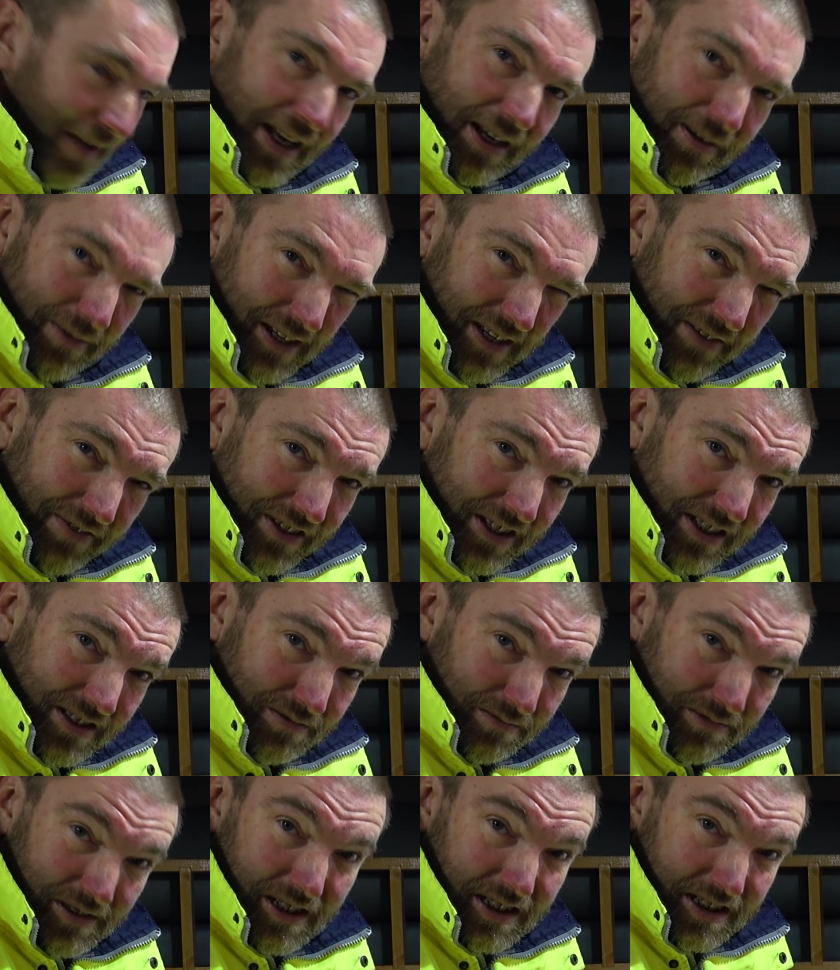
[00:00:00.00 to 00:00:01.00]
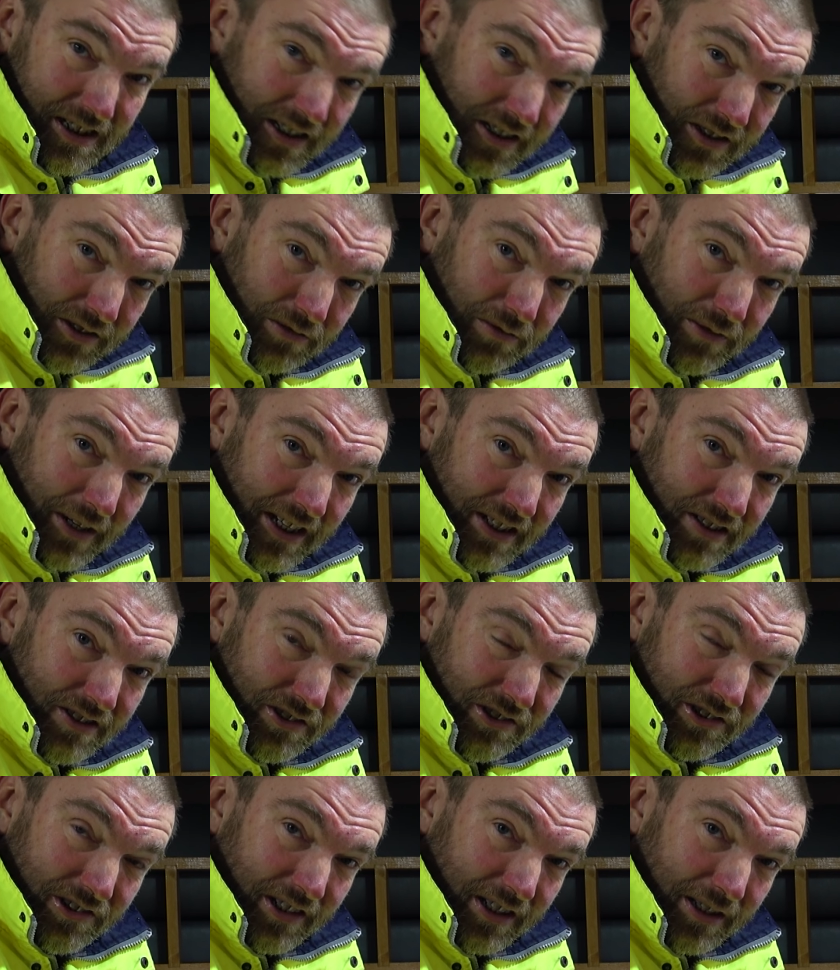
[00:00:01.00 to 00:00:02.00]
anyway, if it doesn't work, I can always
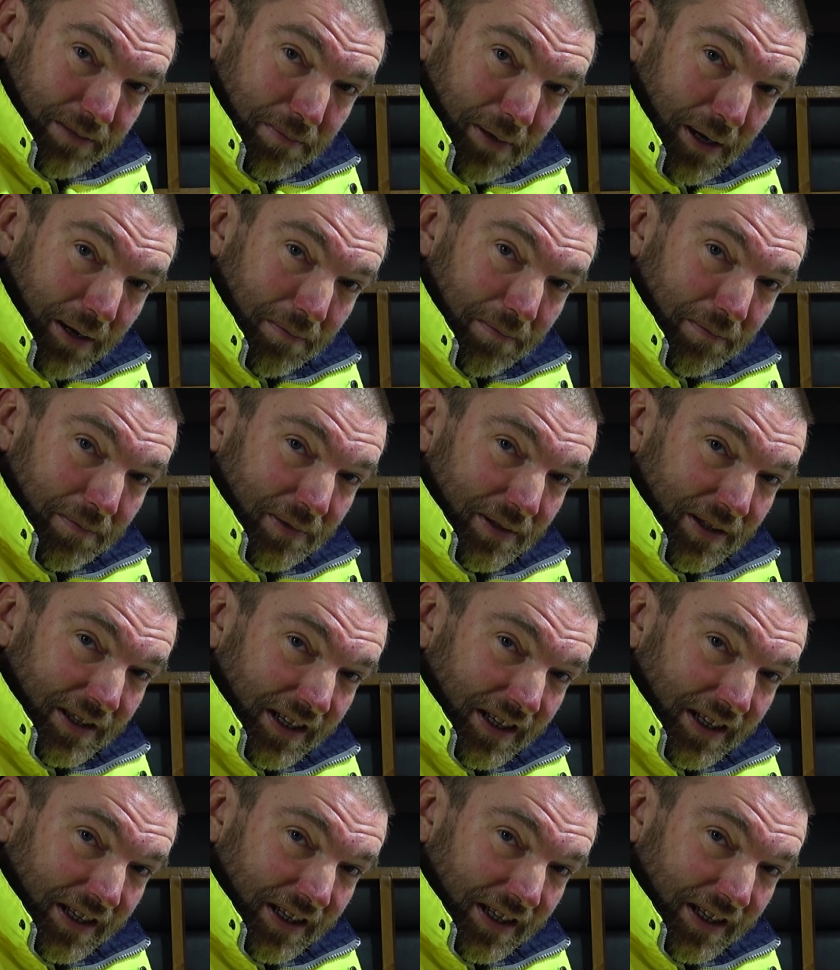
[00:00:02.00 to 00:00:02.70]
try the pump